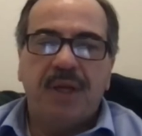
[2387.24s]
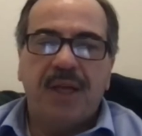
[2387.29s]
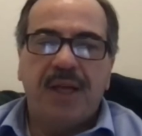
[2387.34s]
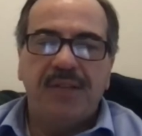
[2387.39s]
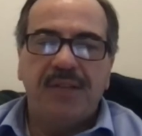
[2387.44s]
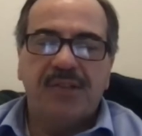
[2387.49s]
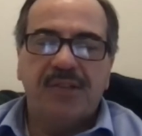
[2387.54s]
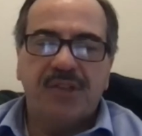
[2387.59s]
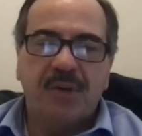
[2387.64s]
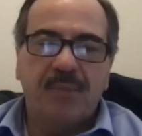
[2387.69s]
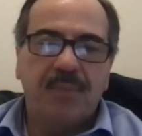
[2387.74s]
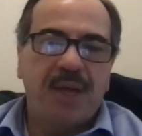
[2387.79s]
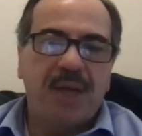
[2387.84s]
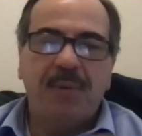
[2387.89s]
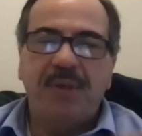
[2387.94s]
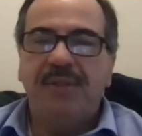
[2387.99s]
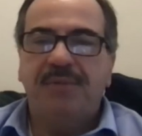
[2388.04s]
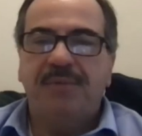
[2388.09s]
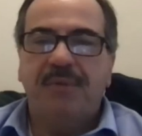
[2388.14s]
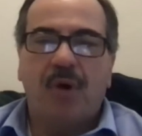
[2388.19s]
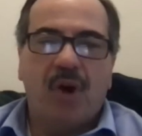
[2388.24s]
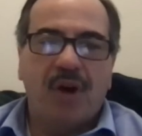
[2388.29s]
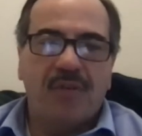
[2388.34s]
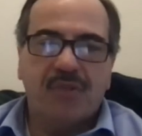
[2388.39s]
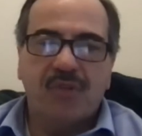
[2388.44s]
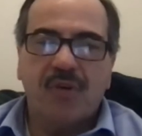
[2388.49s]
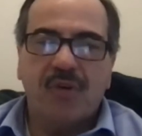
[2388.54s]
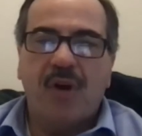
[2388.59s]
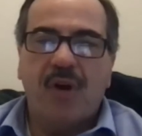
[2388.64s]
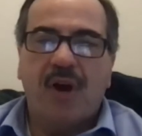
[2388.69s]
And so maybe
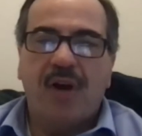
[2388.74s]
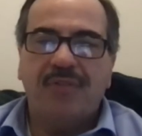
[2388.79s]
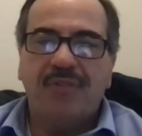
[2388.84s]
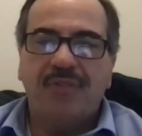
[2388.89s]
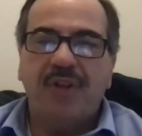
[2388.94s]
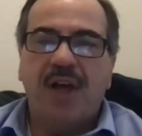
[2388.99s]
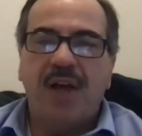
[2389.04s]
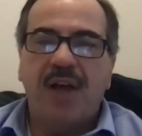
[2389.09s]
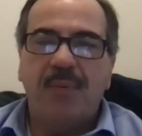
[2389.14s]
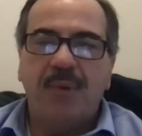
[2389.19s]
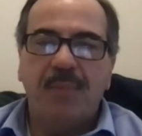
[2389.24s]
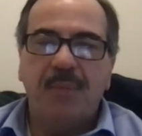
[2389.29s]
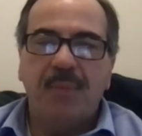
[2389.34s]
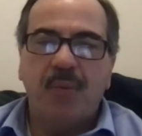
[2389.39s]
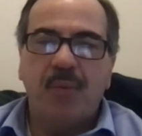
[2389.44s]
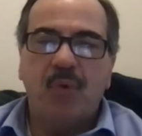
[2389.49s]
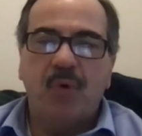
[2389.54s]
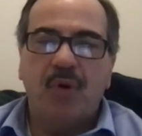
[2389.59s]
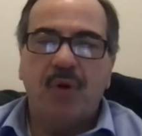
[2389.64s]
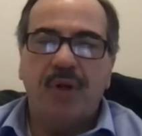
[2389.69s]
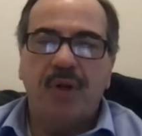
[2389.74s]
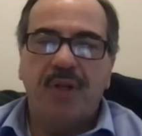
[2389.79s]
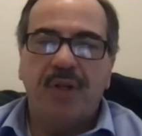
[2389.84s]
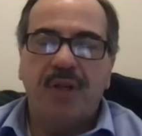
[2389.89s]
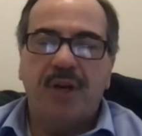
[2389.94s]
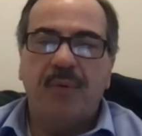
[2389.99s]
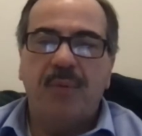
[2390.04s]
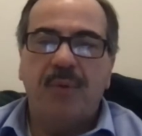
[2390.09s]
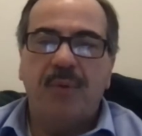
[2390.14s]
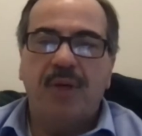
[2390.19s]
offline we may work,
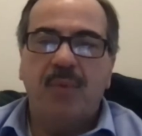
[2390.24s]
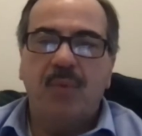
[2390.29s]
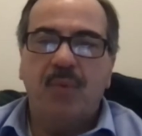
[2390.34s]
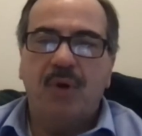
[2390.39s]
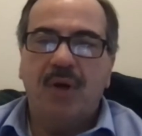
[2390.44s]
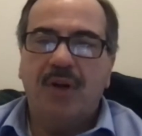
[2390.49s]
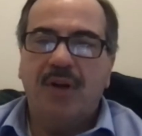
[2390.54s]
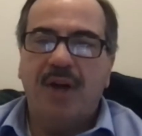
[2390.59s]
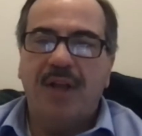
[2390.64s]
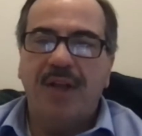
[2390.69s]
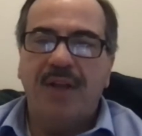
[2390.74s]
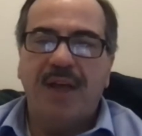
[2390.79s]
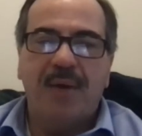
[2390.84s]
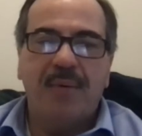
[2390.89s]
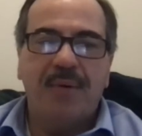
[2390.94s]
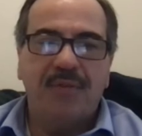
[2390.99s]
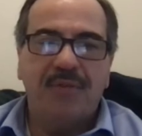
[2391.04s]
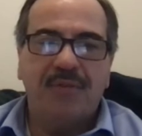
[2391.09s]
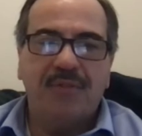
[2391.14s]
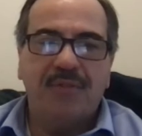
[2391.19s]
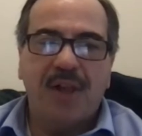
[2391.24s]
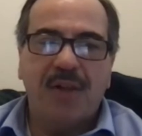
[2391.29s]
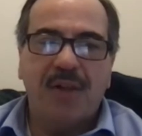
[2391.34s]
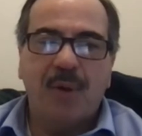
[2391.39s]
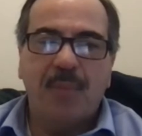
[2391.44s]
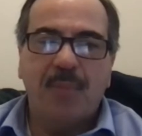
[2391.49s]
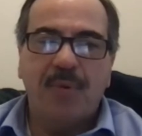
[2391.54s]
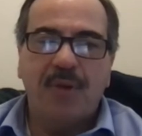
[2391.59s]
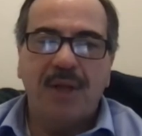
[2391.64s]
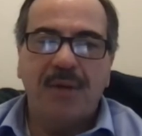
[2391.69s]
we can work on that. We can
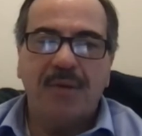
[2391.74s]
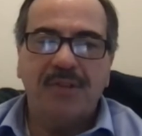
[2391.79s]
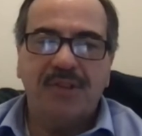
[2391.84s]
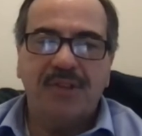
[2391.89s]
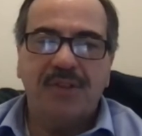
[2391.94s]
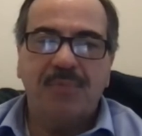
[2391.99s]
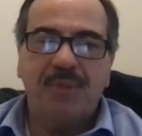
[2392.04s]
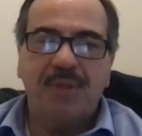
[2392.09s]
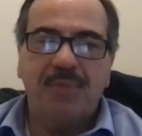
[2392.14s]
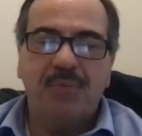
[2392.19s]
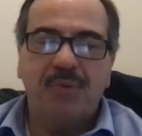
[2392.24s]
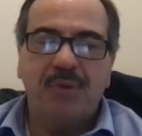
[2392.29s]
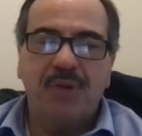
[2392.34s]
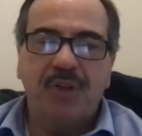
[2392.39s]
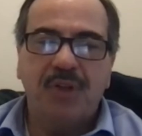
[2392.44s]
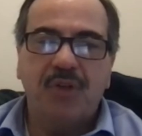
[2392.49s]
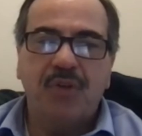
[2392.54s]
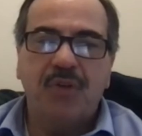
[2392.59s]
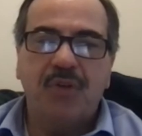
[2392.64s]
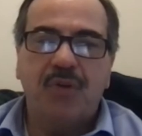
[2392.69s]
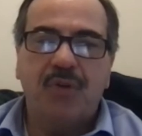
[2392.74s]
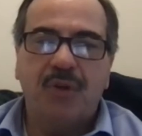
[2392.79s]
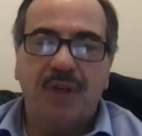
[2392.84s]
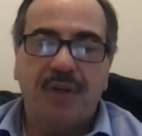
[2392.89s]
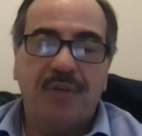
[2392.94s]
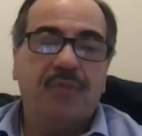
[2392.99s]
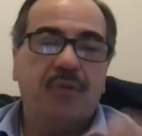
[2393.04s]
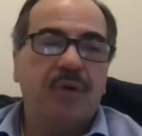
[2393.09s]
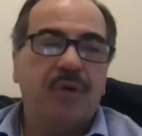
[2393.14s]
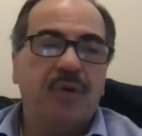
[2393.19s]
follow up on that because it'd be pretty cool.
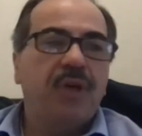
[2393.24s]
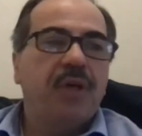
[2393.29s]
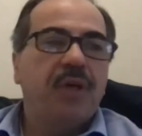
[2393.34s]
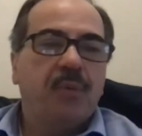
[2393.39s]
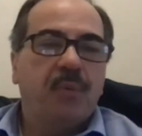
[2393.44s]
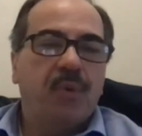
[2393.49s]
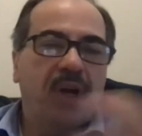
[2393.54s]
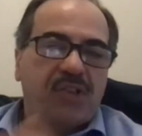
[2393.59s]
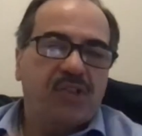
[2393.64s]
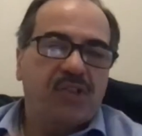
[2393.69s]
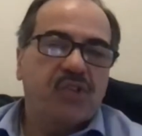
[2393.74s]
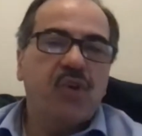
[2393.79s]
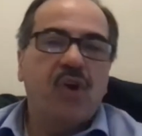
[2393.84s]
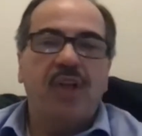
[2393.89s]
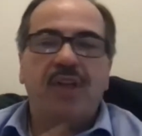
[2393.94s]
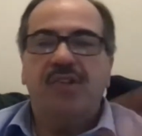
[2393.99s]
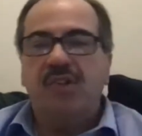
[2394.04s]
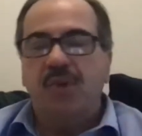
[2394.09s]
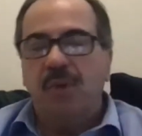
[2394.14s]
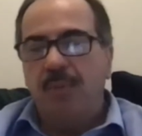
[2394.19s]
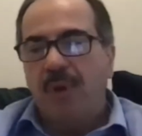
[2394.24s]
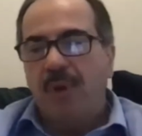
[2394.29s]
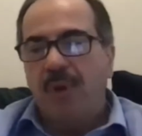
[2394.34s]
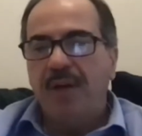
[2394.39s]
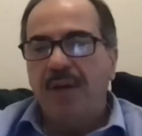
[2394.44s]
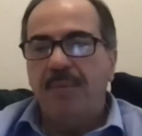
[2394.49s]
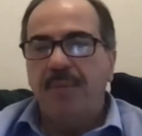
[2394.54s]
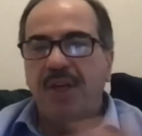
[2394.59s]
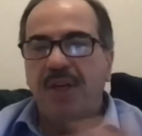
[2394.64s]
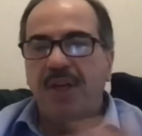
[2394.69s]
And if when I saw this, it
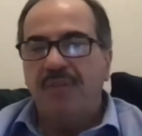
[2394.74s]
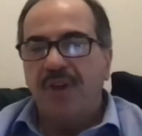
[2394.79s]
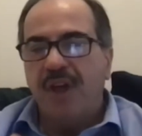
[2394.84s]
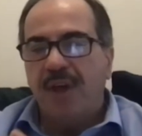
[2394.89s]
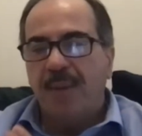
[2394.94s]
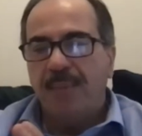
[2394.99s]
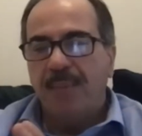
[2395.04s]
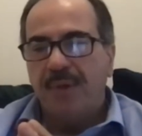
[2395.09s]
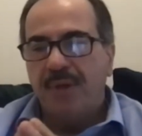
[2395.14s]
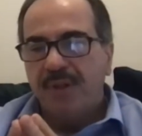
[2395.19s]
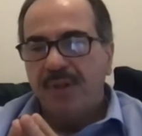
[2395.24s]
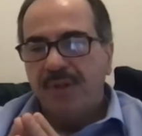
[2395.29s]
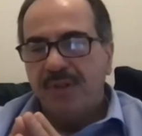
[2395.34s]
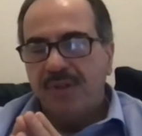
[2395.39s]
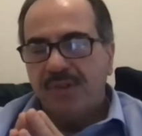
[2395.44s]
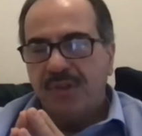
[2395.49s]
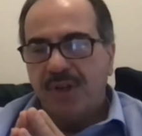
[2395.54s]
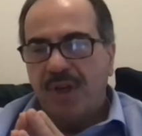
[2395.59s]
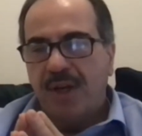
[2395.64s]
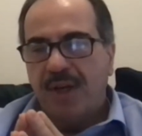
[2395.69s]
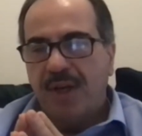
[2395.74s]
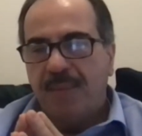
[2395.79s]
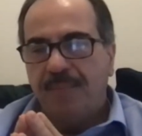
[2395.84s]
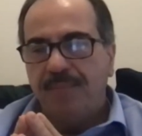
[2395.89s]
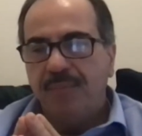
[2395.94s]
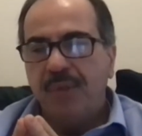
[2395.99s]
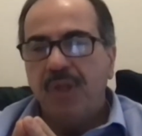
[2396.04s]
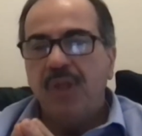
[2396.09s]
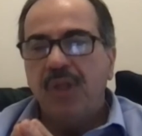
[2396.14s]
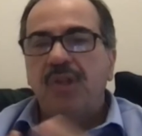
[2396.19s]
reminded me of him.
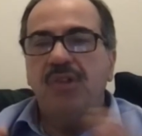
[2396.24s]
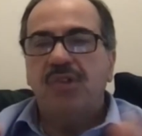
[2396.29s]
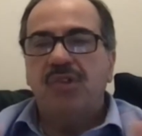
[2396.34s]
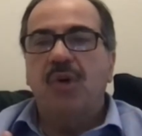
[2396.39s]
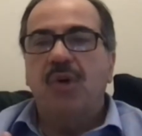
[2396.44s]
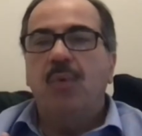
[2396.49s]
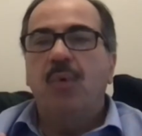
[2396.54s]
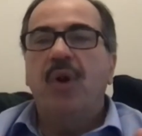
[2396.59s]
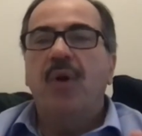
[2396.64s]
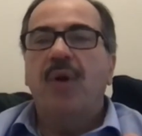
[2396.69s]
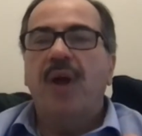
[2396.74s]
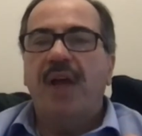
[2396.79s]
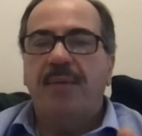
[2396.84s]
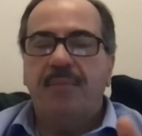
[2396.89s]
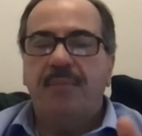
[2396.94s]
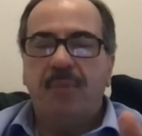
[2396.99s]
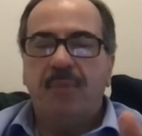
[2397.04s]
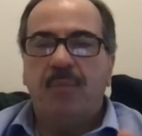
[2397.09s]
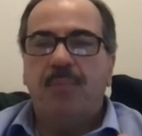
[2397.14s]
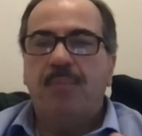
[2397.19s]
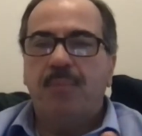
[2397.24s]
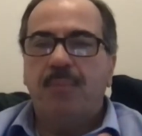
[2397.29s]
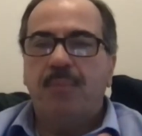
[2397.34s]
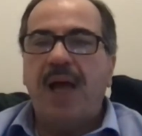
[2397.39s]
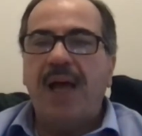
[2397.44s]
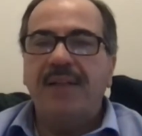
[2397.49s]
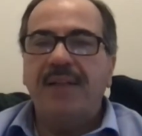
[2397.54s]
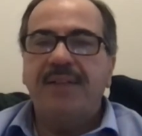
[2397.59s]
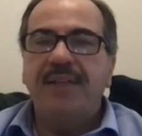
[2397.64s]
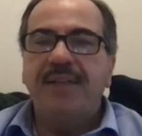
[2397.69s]
So we're
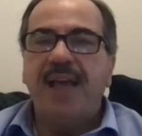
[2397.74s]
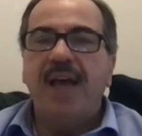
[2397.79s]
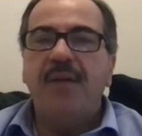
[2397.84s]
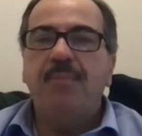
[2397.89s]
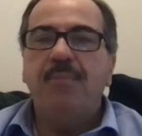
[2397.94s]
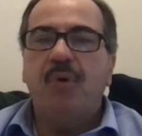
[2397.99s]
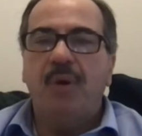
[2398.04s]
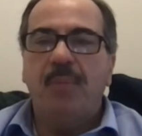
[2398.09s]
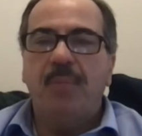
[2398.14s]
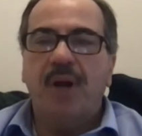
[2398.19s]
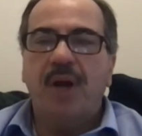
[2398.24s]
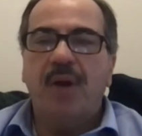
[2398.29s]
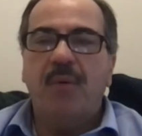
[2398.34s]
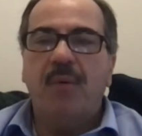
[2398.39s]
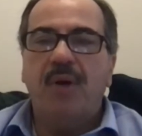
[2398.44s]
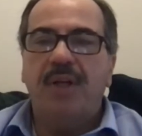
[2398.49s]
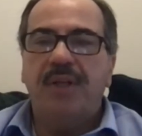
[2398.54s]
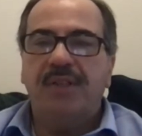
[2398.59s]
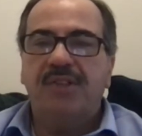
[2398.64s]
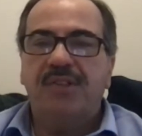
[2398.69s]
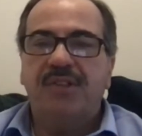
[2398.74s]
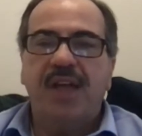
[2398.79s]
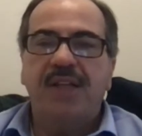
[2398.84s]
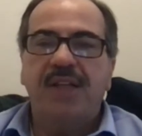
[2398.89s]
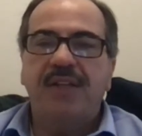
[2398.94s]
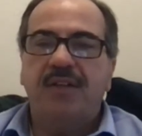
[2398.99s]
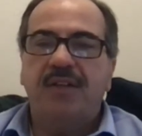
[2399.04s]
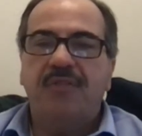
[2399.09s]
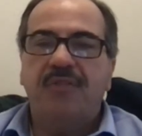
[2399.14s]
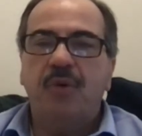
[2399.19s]
at the end point, but I want to
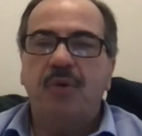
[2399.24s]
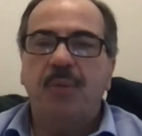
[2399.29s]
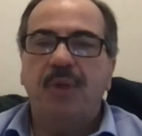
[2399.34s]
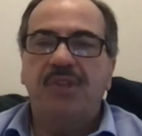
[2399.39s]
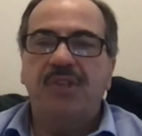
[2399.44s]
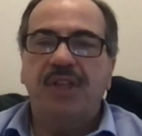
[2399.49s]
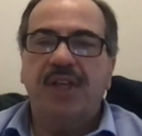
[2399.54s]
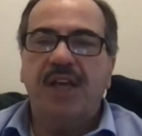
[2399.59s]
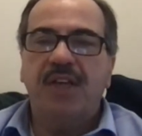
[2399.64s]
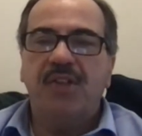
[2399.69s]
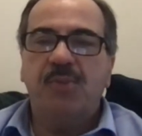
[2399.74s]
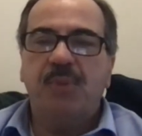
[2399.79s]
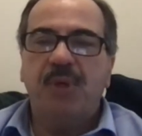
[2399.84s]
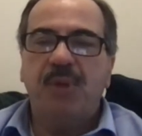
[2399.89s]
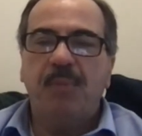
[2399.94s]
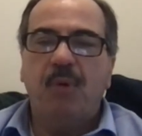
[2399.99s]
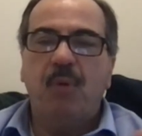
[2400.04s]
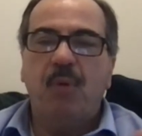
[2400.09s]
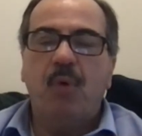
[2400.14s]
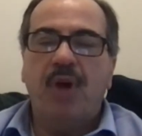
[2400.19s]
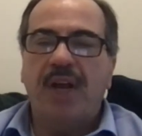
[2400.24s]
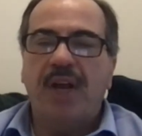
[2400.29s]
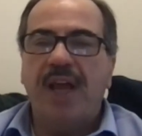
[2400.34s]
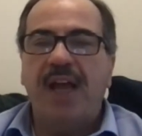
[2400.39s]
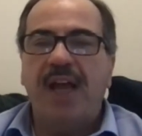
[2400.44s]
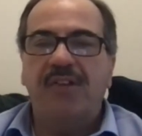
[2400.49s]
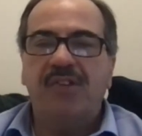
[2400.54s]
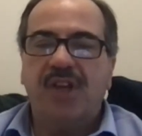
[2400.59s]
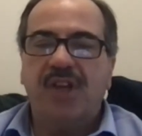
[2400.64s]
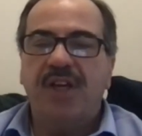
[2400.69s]
extend it a few minutes in case people want
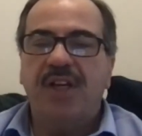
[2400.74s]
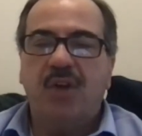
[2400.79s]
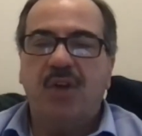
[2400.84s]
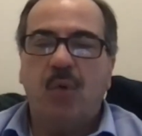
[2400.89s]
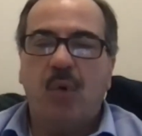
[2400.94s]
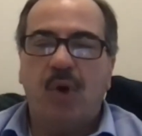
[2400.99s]
to ask any